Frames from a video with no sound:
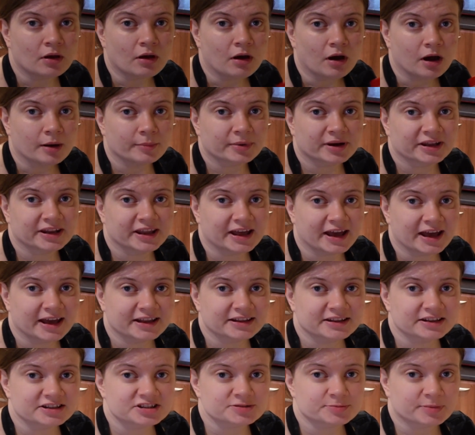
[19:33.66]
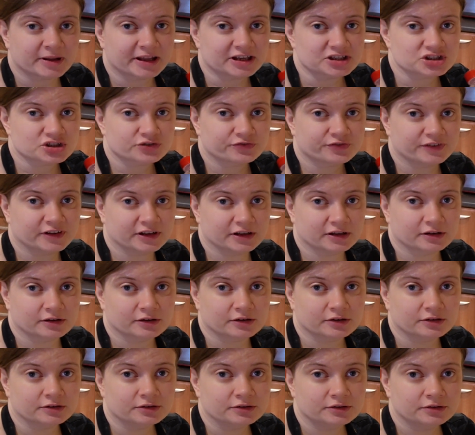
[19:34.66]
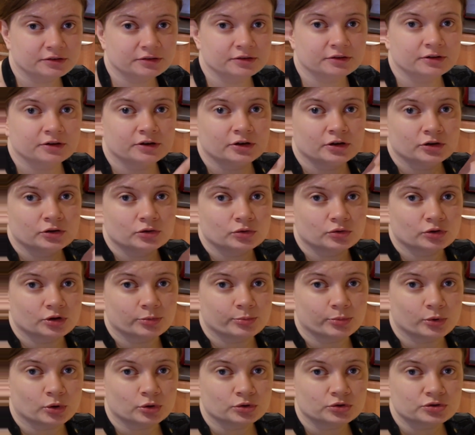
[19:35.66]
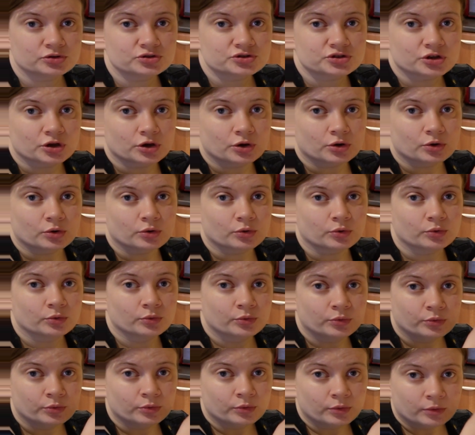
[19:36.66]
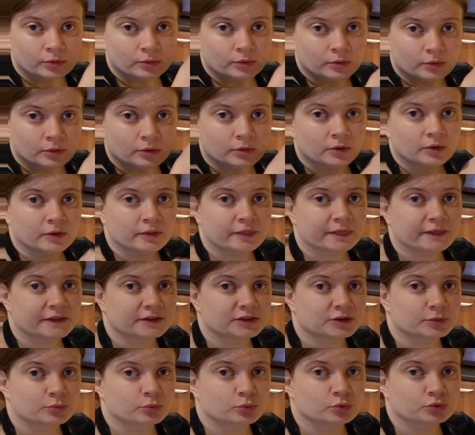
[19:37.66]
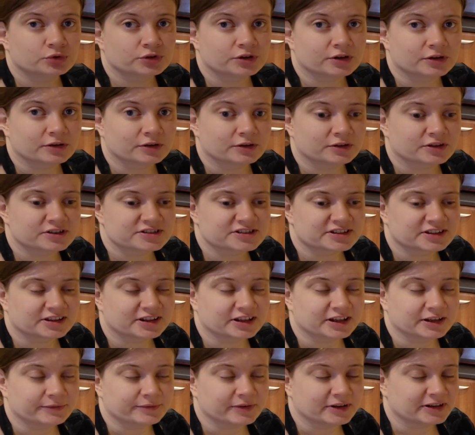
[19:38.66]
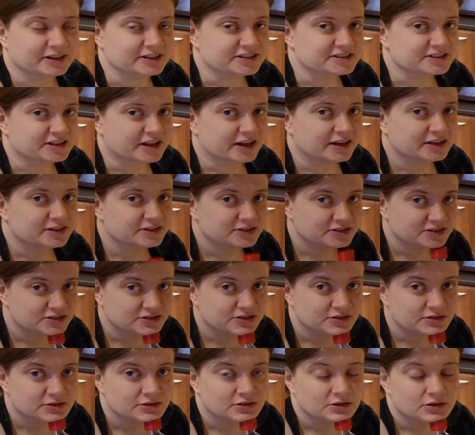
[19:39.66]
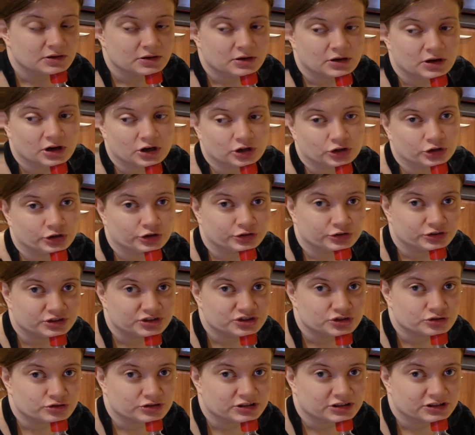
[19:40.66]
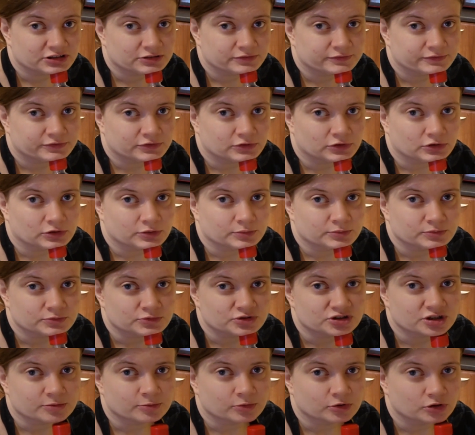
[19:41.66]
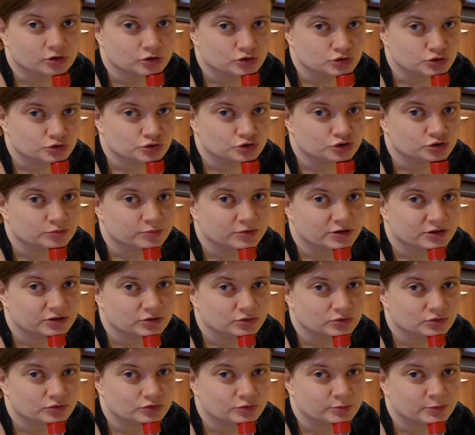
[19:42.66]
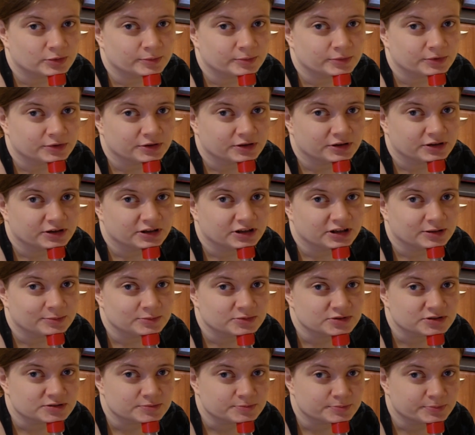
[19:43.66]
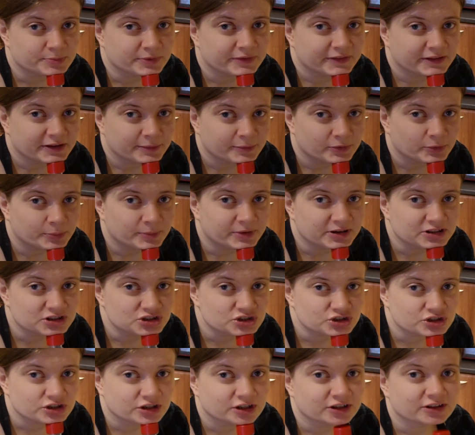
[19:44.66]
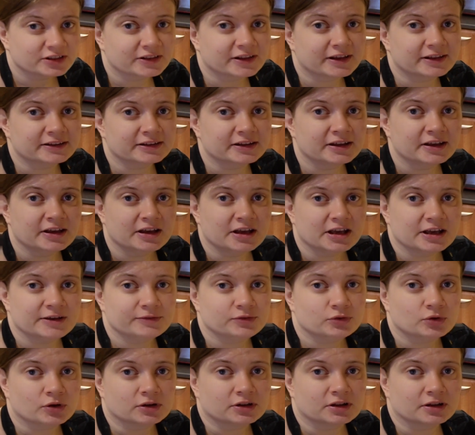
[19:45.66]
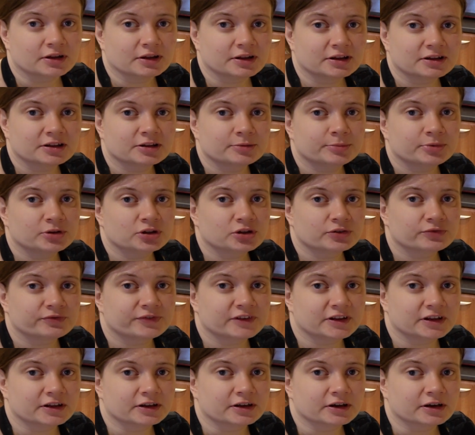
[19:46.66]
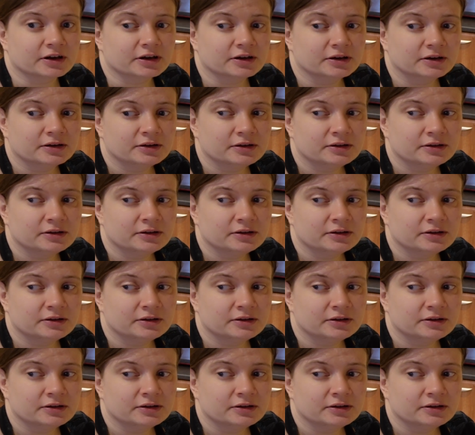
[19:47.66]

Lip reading: I'm gonna add a splash of vinegar to the pot so that the water doesn't leave any stains. I learned this trick from someone on YouTube, I don't remember their names, but they were mentioning that if you add a little bit of vinegar,